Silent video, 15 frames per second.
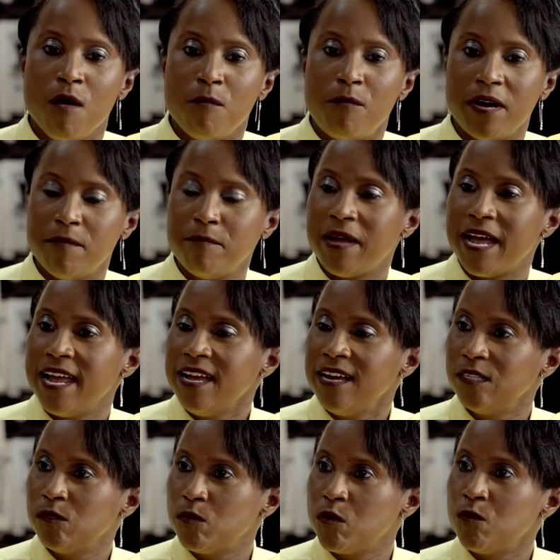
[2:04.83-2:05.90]
but my
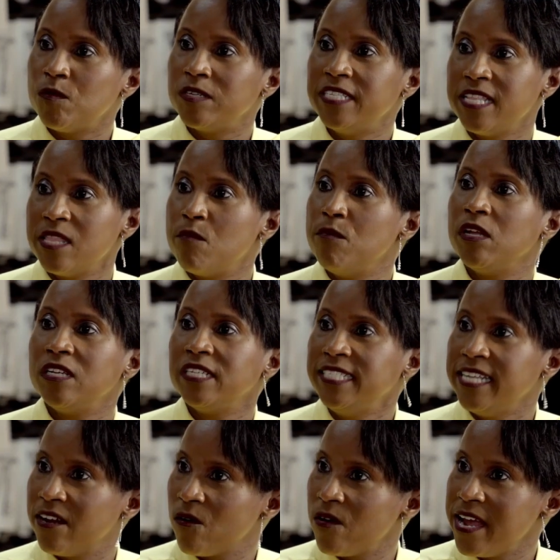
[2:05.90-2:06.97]
husband was in the
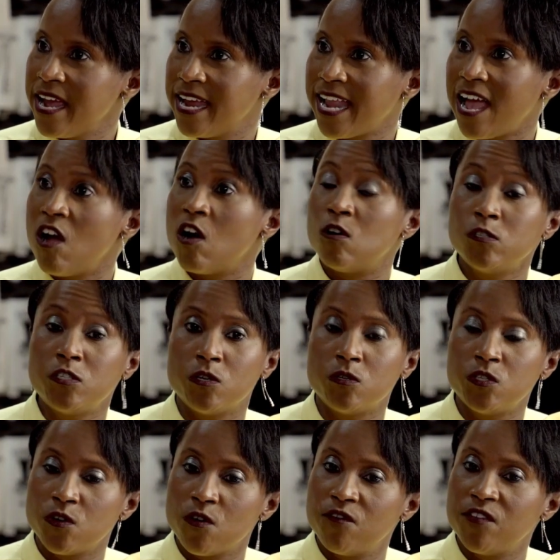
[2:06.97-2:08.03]
military, and I also
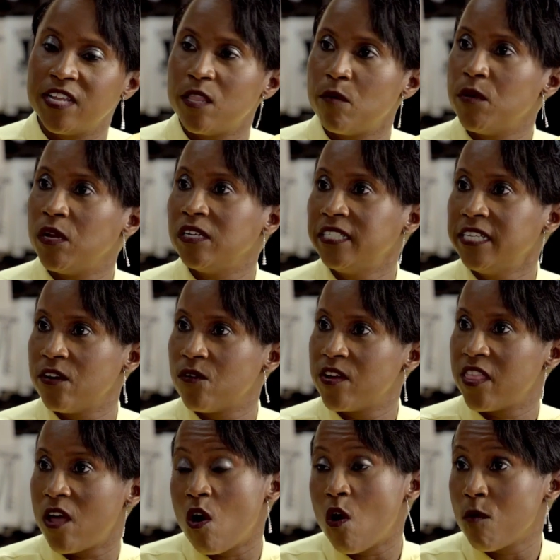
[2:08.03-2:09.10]
served in the military,
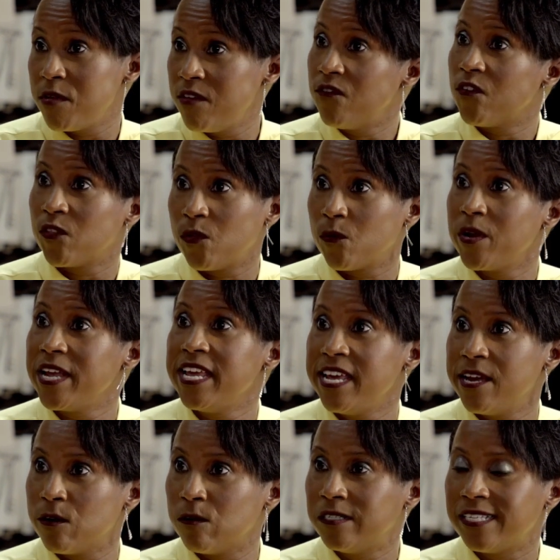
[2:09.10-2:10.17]
the Army, for 3
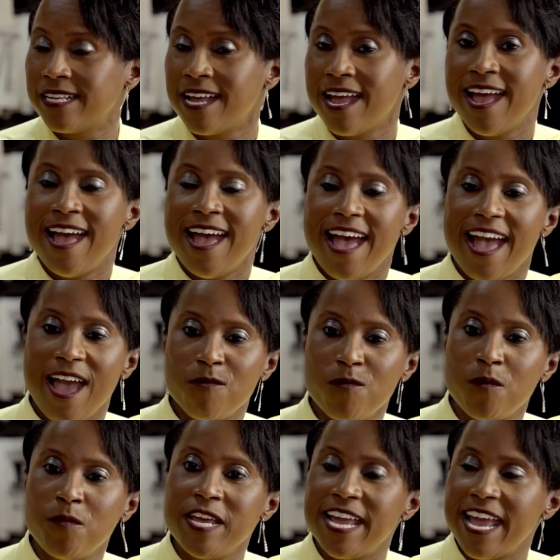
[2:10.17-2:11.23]
years. And
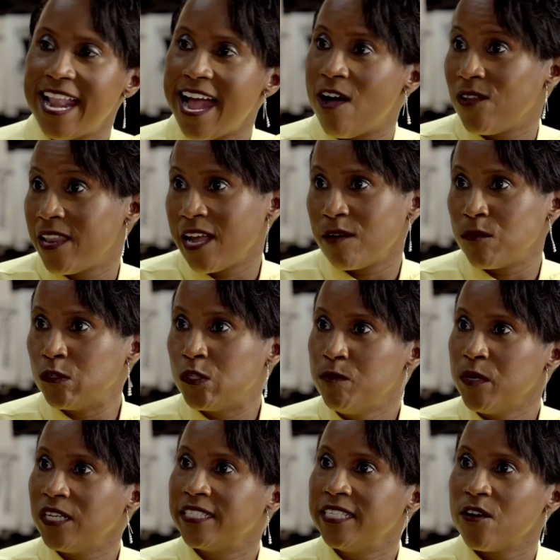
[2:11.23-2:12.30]
when we get out, like most
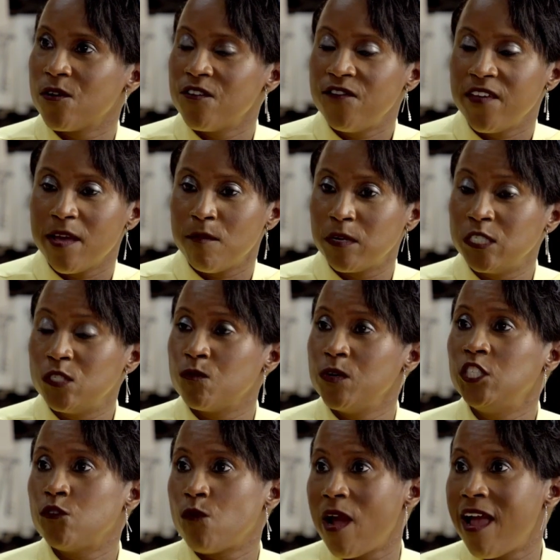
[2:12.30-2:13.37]
military families, we
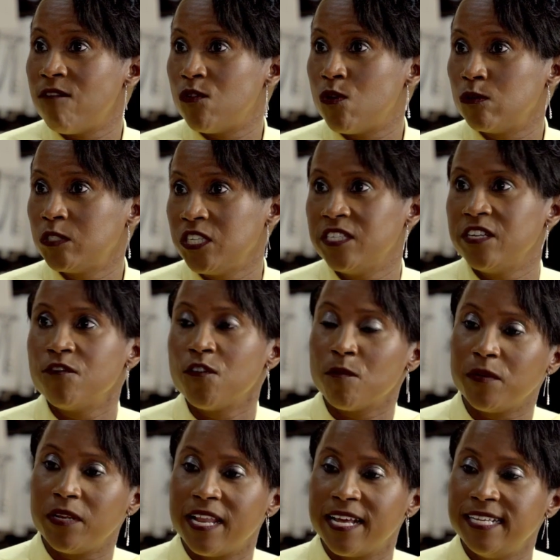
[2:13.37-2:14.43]
travel to
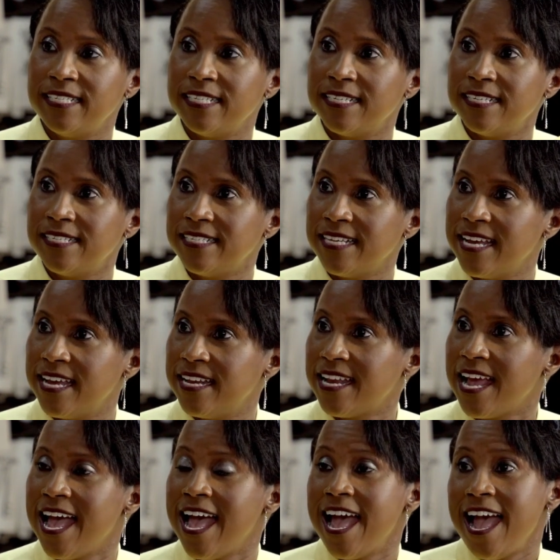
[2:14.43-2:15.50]
different places,
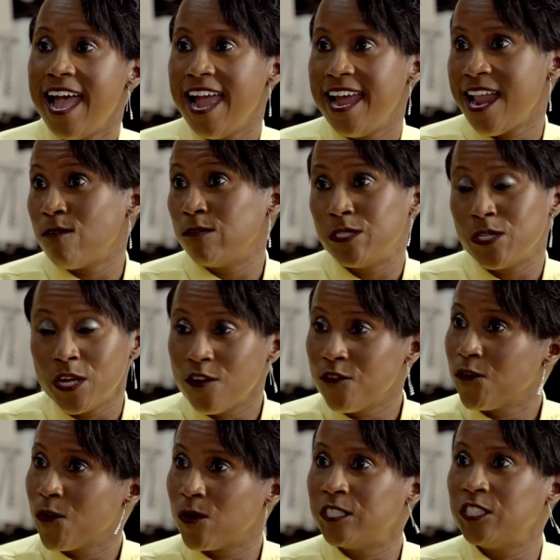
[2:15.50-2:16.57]
and I was looking
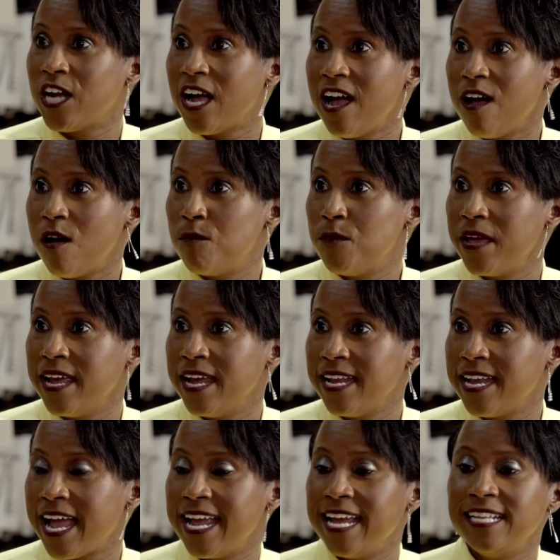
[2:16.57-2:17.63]
for a job,
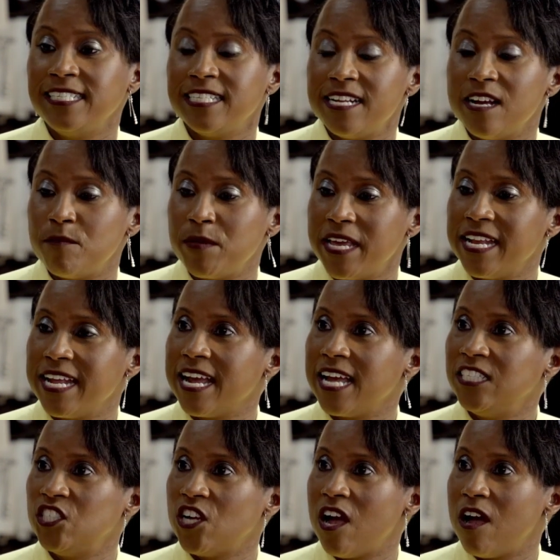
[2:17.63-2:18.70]
and I ended up getting a
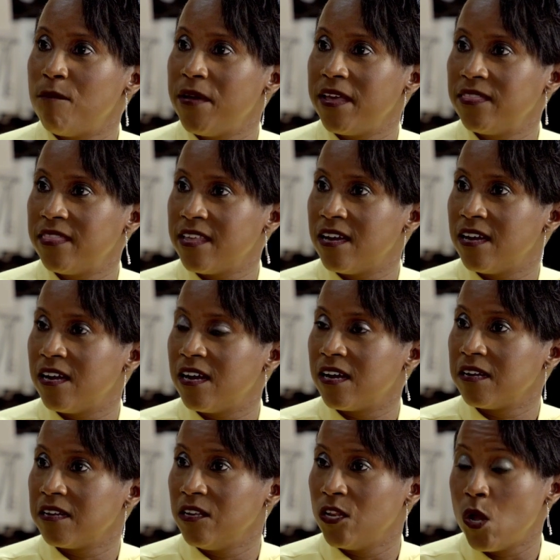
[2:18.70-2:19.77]
job at
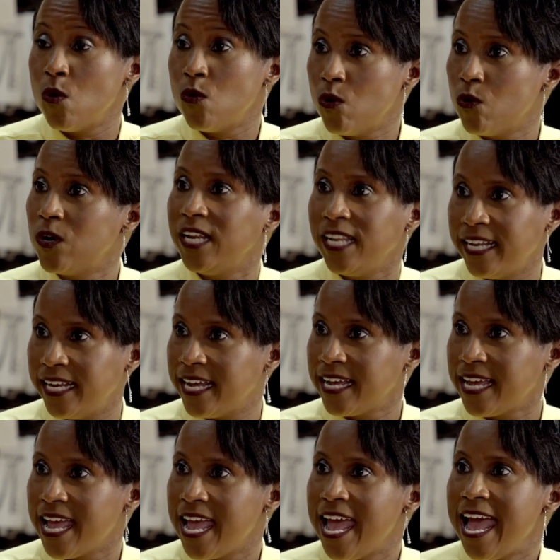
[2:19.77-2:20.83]
the local clinic
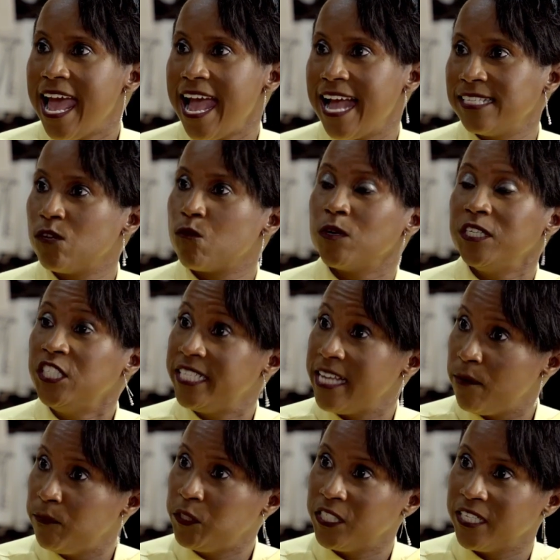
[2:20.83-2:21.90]
as a
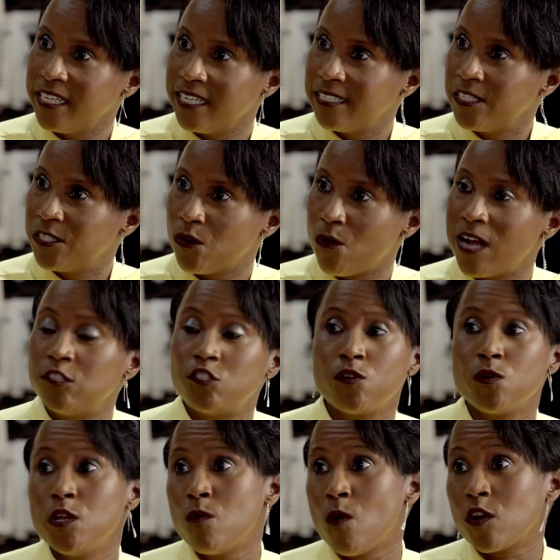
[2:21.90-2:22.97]
receptionist. So I
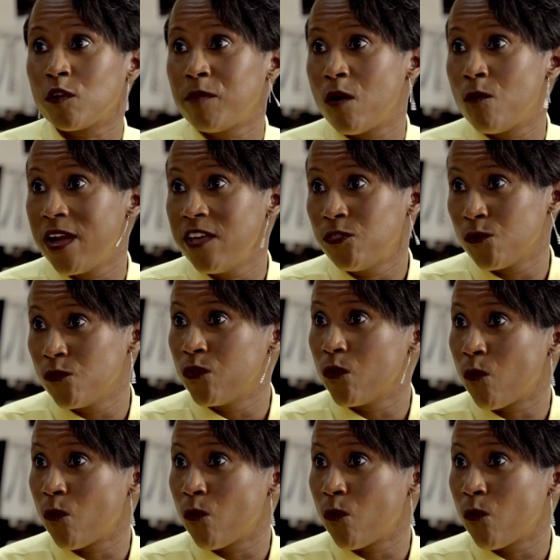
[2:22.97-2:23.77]
truly worked my way through the